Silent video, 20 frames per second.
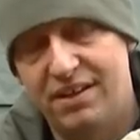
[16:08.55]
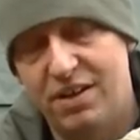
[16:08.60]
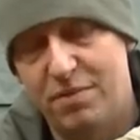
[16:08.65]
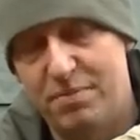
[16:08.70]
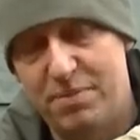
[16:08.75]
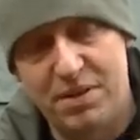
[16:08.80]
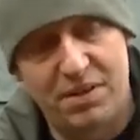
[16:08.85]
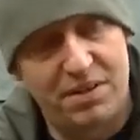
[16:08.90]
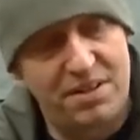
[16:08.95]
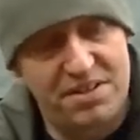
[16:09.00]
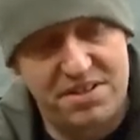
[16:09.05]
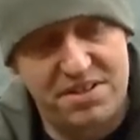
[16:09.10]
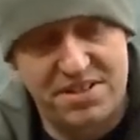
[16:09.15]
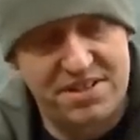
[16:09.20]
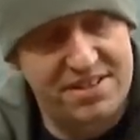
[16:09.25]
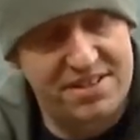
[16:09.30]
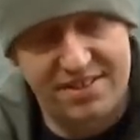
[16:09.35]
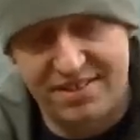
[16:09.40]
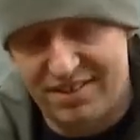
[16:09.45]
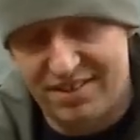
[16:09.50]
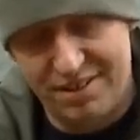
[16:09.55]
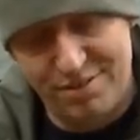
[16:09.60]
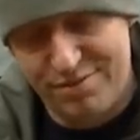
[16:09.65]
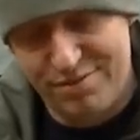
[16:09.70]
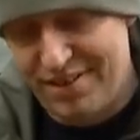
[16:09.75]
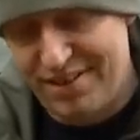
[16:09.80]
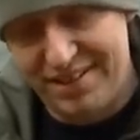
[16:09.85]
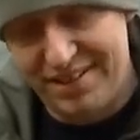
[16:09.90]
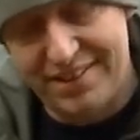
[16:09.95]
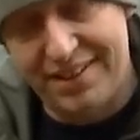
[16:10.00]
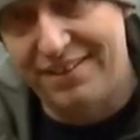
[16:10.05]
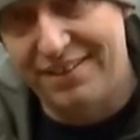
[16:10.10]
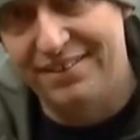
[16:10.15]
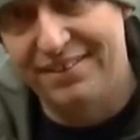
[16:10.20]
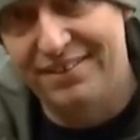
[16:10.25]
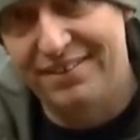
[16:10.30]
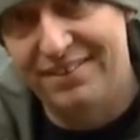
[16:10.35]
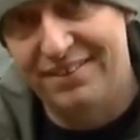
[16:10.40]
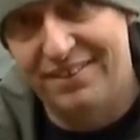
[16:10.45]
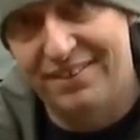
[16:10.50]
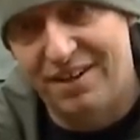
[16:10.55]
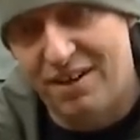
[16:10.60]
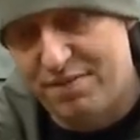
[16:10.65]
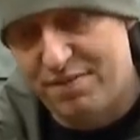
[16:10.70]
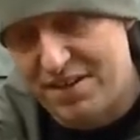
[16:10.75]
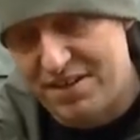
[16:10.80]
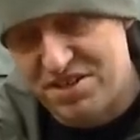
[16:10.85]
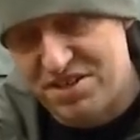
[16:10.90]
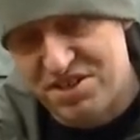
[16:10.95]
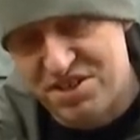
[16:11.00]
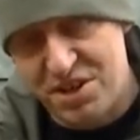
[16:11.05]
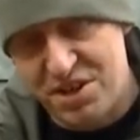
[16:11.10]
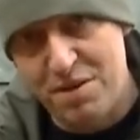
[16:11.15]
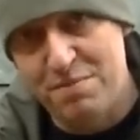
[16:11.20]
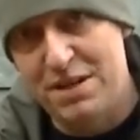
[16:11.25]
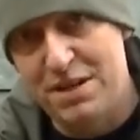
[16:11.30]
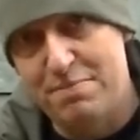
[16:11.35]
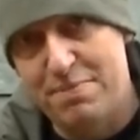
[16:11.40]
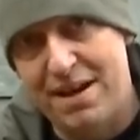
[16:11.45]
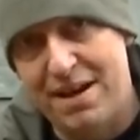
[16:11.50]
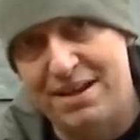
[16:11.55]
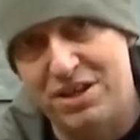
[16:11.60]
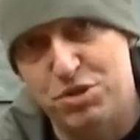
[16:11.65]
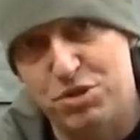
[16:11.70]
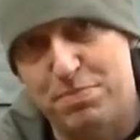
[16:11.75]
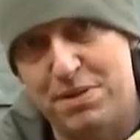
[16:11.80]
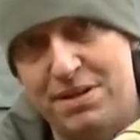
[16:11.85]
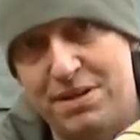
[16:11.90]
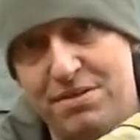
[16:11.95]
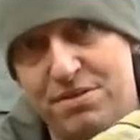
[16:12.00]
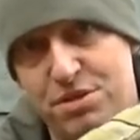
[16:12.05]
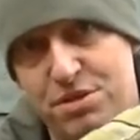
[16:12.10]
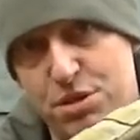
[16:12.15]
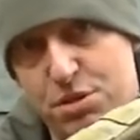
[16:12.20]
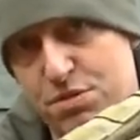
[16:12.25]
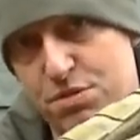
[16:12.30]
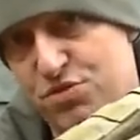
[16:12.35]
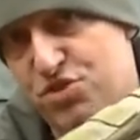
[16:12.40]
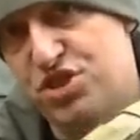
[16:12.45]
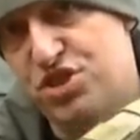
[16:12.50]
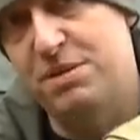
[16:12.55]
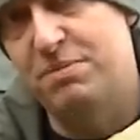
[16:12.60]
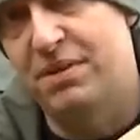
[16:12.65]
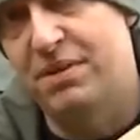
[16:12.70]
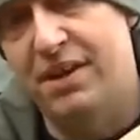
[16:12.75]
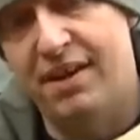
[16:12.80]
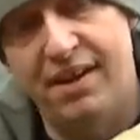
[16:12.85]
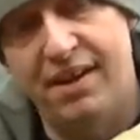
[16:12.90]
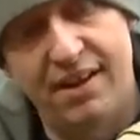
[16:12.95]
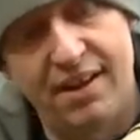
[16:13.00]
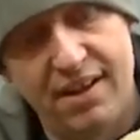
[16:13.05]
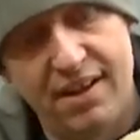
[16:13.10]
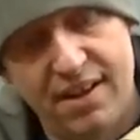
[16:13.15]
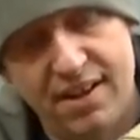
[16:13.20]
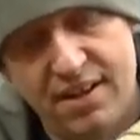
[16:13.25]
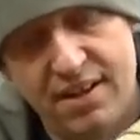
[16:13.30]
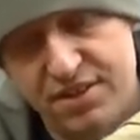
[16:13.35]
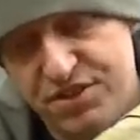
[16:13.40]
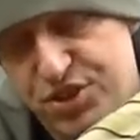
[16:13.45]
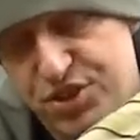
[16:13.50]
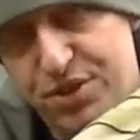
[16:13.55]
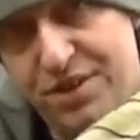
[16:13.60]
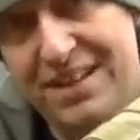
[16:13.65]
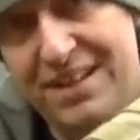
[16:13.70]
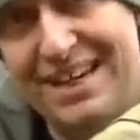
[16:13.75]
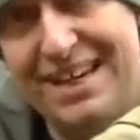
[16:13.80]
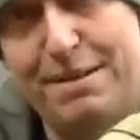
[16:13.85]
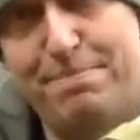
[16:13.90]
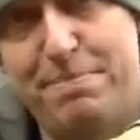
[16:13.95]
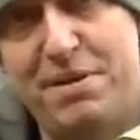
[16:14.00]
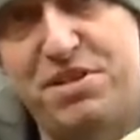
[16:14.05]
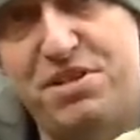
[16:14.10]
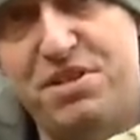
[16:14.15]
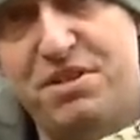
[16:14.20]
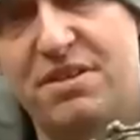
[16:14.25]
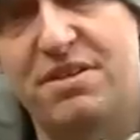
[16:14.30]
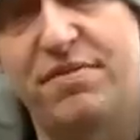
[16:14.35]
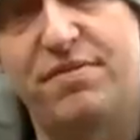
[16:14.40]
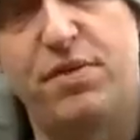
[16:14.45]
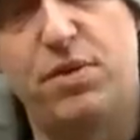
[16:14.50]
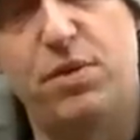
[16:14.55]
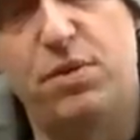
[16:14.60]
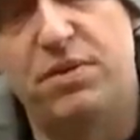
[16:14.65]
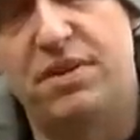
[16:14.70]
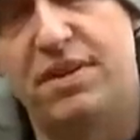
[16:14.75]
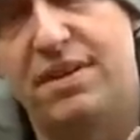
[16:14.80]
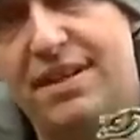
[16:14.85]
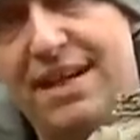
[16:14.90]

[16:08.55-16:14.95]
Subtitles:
I'll be honest, I really don't. I've had so many bad experiences with cheap kit. Try to get the best you can afford.